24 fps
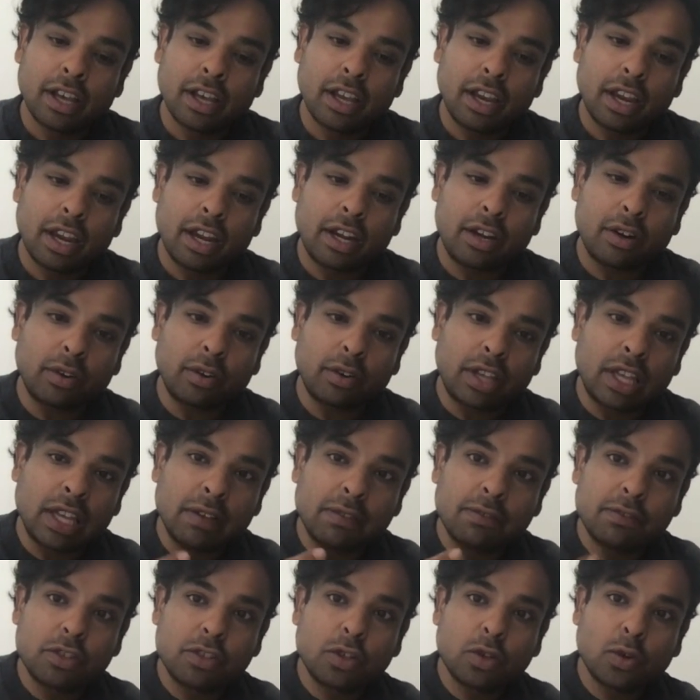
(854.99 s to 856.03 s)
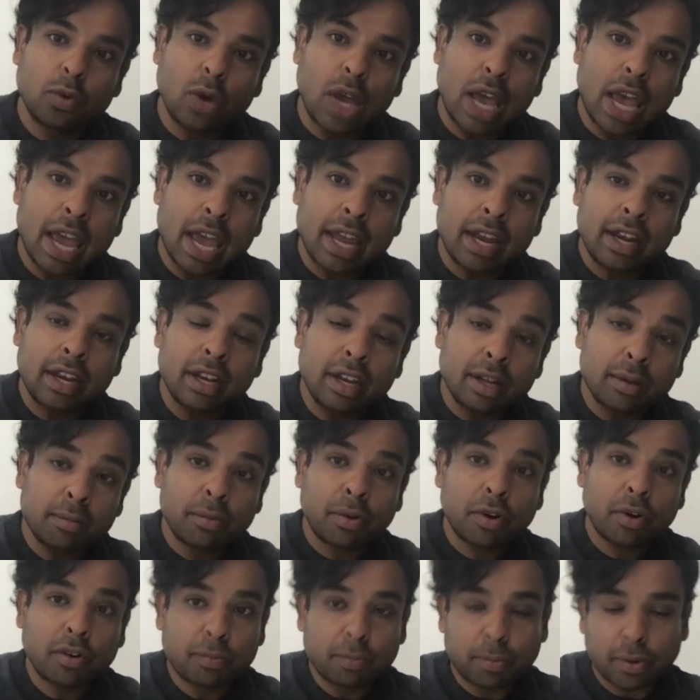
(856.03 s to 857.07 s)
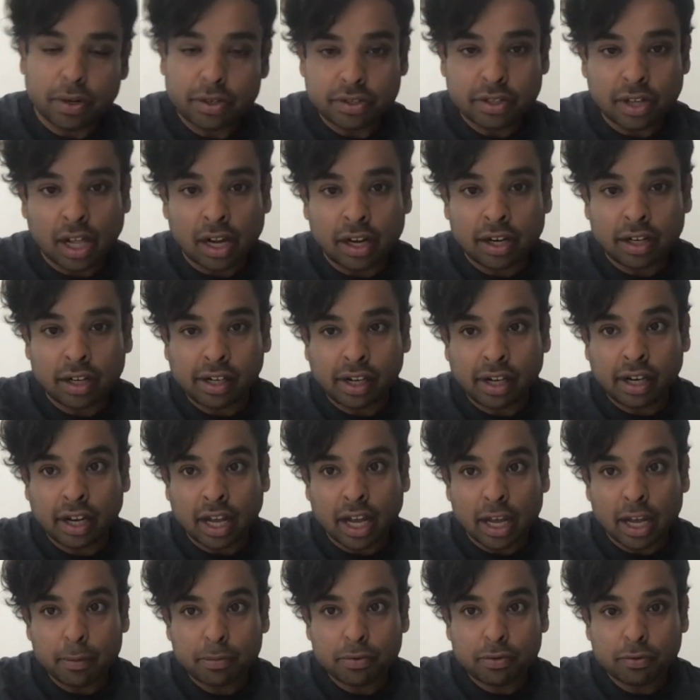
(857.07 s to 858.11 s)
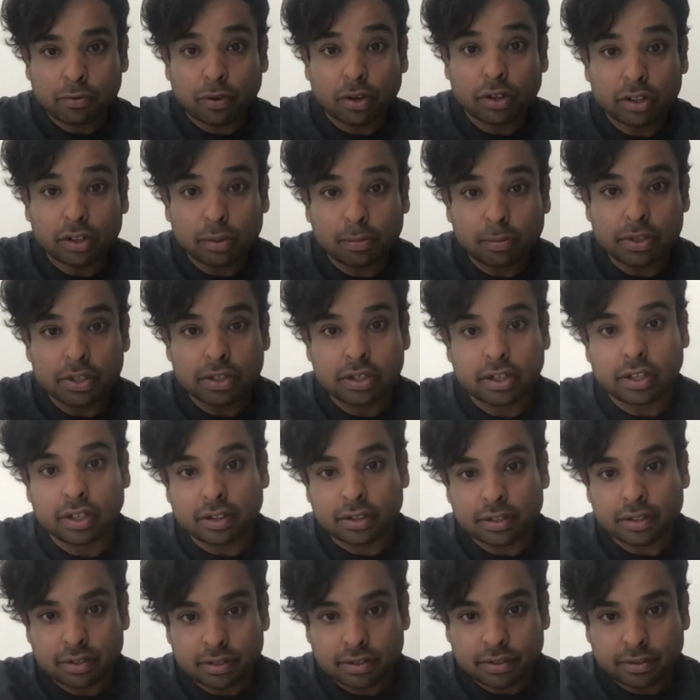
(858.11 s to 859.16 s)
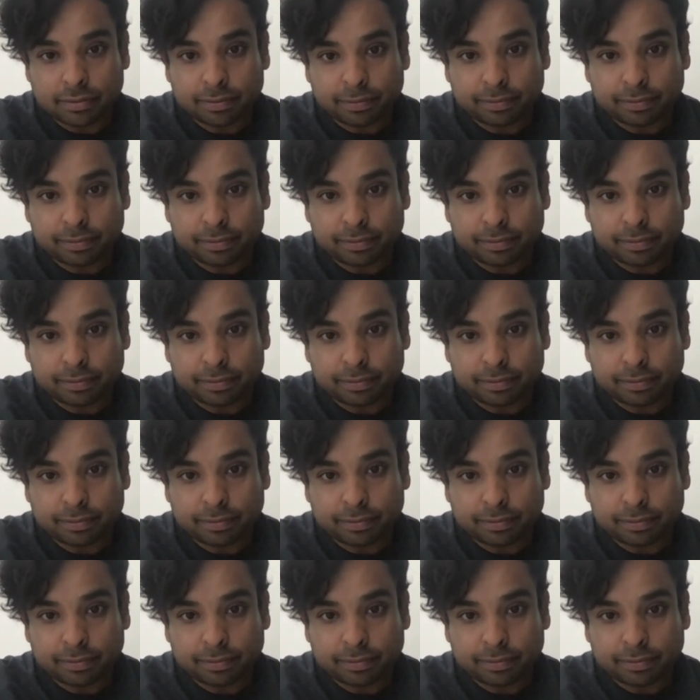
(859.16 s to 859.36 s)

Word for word: it gives you n number of personality types for the machines.